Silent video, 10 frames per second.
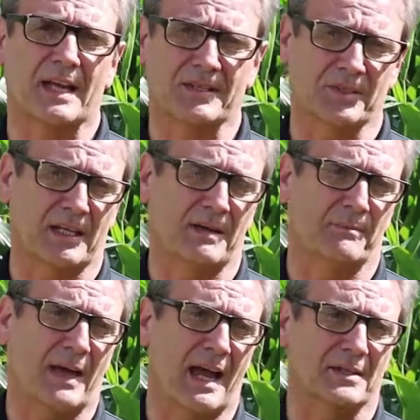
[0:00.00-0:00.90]
That's going to
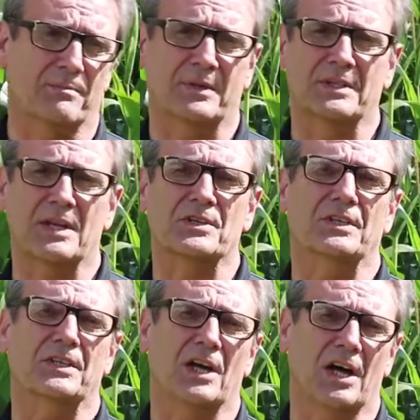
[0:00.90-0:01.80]
impact
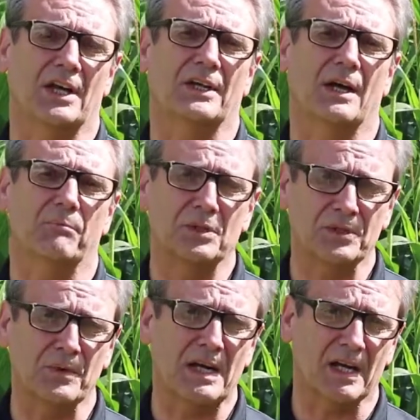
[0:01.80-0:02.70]
potentially on
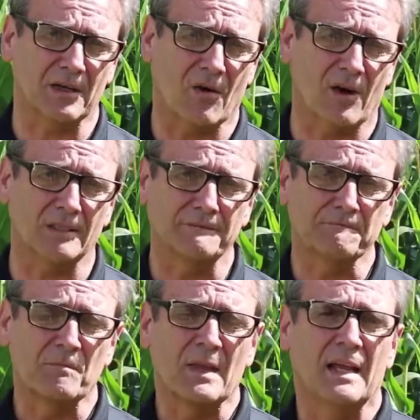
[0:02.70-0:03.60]
bushel weight on corn.
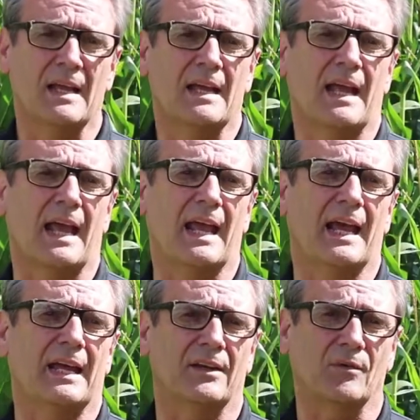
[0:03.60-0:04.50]

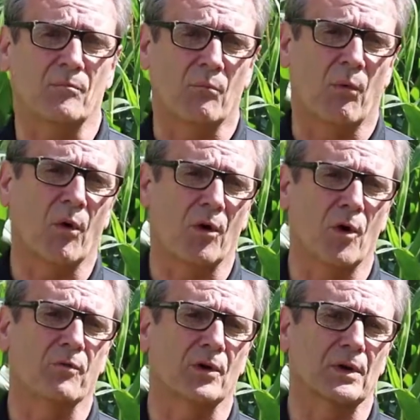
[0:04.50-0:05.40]
And
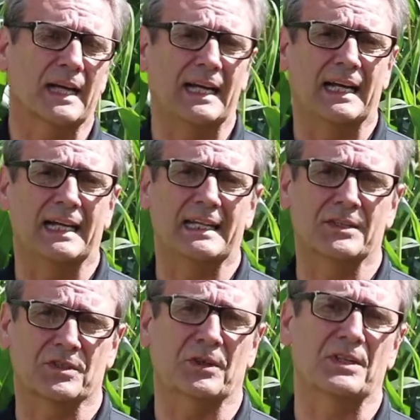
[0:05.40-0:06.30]
moreover,
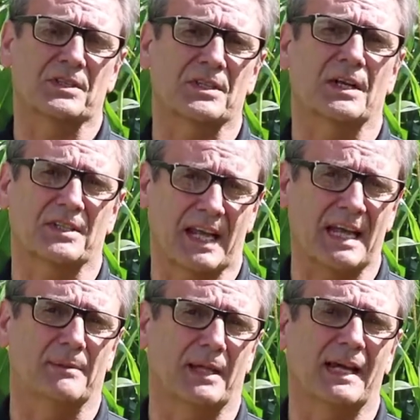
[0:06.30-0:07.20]
it's going to start to
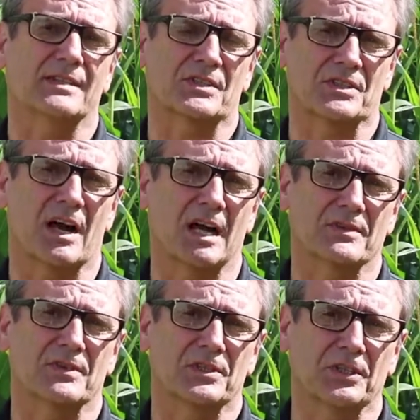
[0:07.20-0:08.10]
cannibalize the
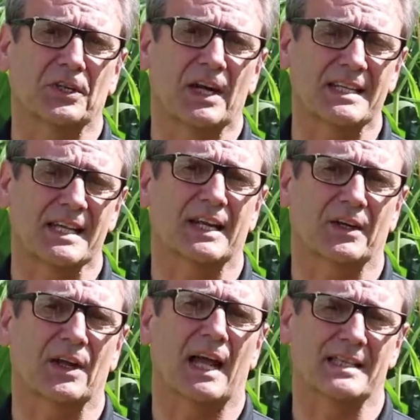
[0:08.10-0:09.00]
stocks for sugar as
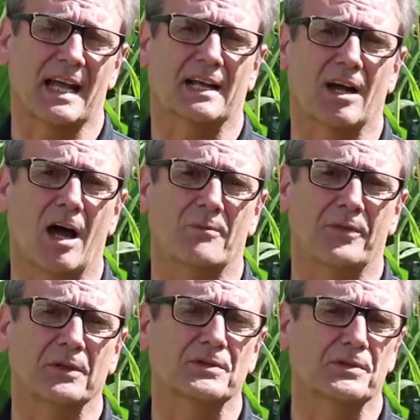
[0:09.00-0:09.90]
that cob
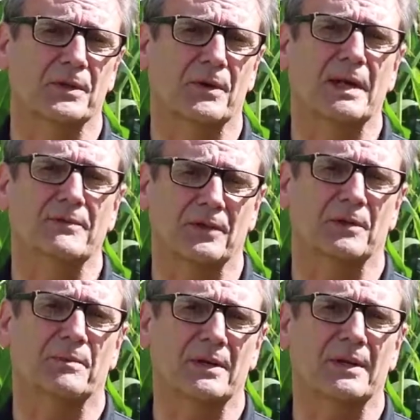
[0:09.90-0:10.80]
fills through the grain
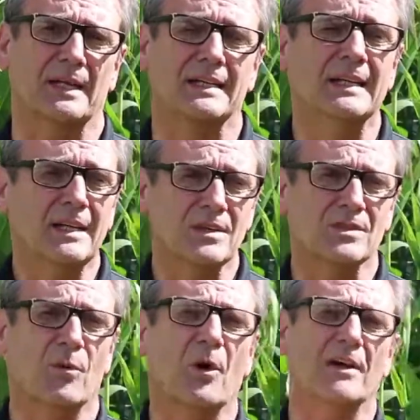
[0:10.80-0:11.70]
fill period.
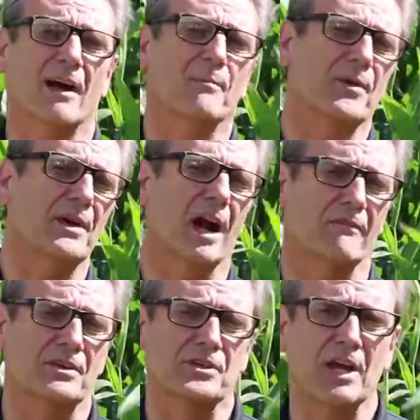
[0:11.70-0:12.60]
So one of our
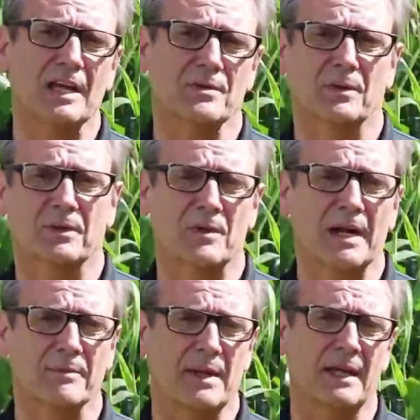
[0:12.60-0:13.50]
pre-harvest checks that we're going to
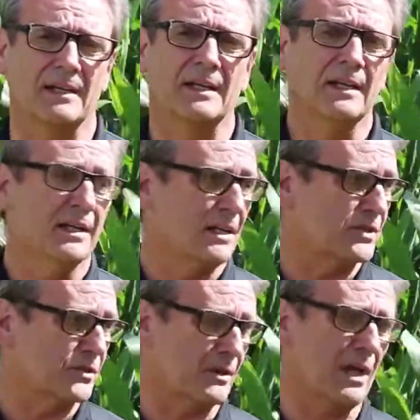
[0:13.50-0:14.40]
recommend
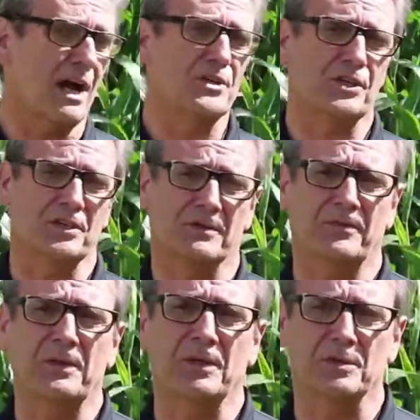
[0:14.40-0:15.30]
is triaging your
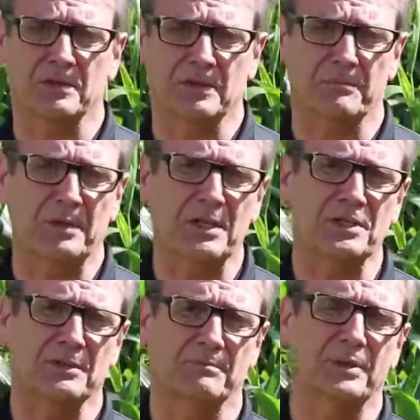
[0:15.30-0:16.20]
fields with the
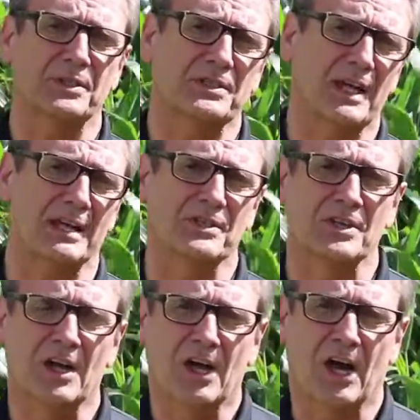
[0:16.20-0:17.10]
pinch and push test
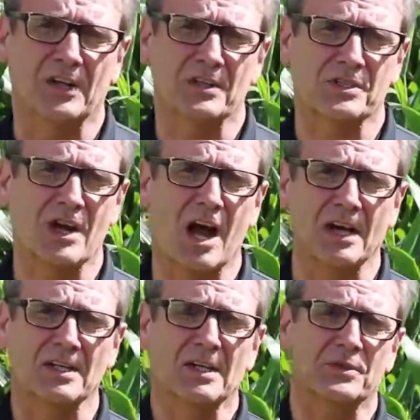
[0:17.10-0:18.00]
on the
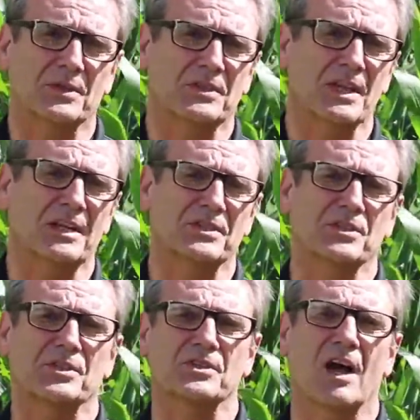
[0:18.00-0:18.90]
stalk to assess
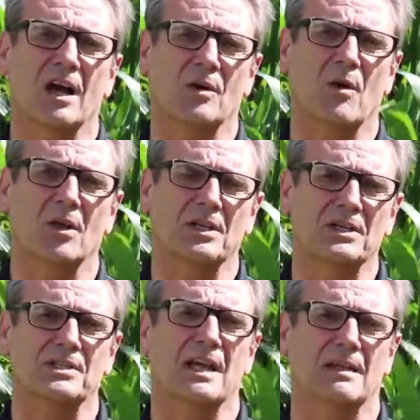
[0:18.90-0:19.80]
your stalk quality
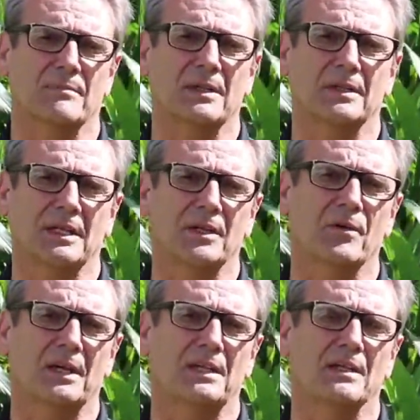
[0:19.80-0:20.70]
and standability
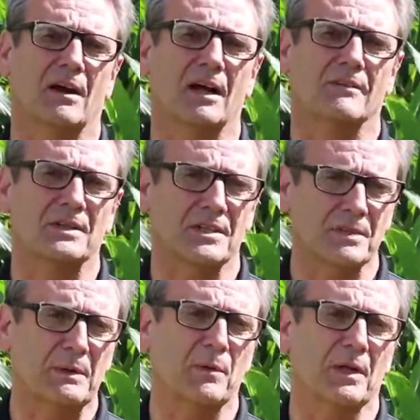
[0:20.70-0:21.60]
going into harvest. That's
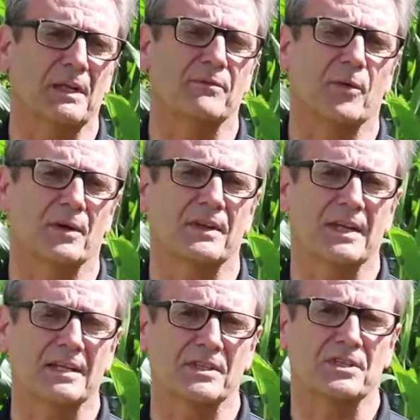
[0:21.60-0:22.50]
going to be one of the important
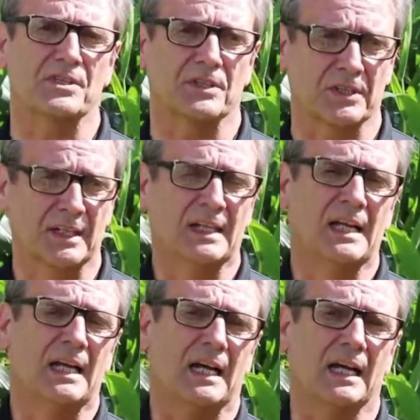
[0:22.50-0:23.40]
things this year
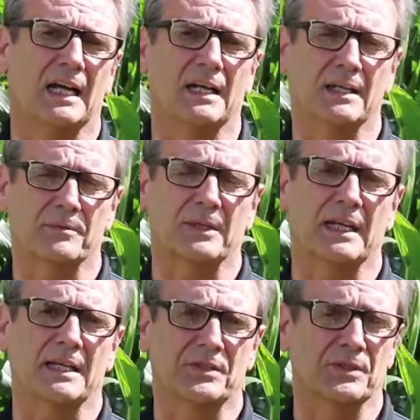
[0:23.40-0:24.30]

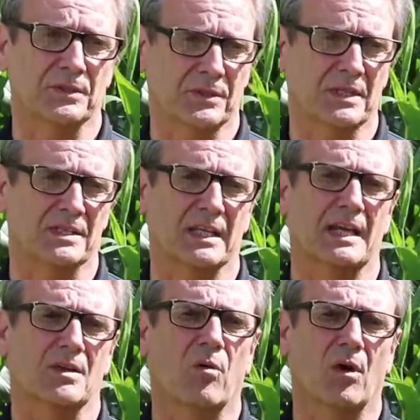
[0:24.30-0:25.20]
related to this
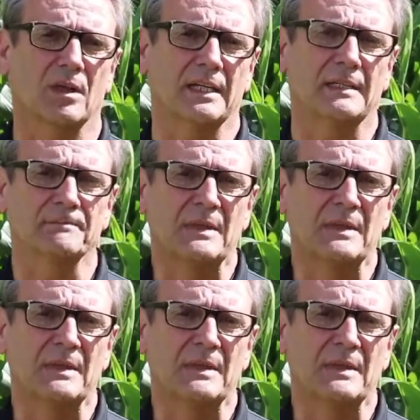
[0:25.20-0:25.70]
light quality.